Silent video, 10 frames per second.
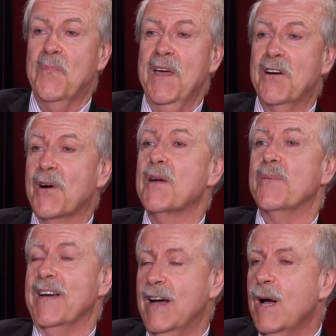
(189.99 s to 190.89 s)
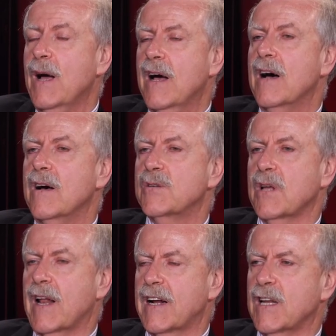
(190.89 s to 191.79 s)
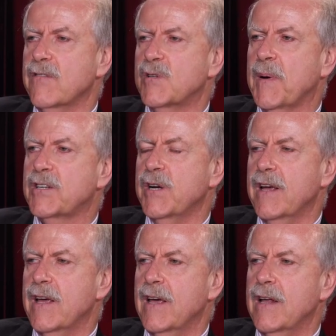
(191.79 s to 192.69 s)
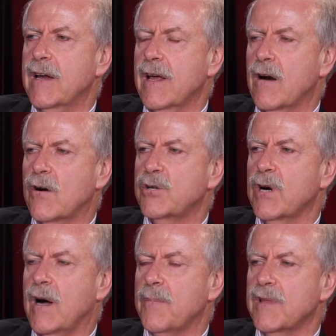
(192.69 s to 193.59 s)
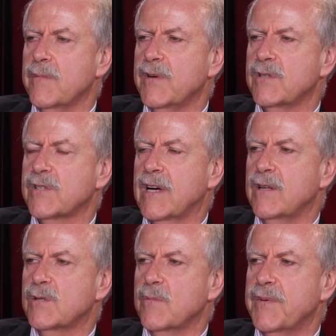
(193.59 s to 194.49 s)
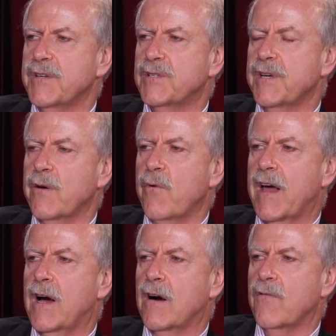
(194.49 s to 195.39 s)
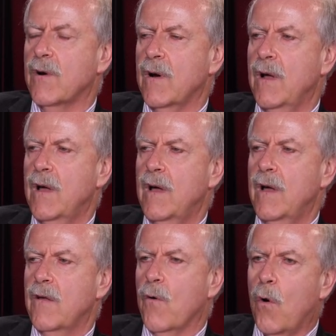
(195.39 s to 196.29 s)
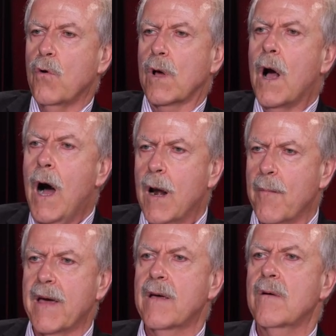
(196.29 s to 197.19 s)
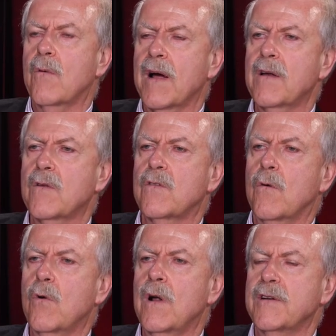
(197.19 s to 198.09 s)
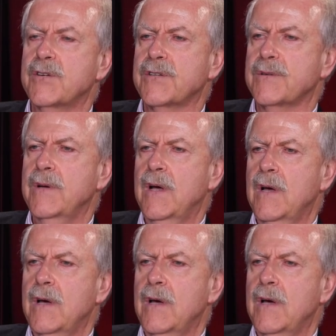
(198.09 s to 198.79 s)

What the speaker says: be incredibly selective, especially in our shop at the Business Council of BC. We cover the whole economy, right? So we're not just,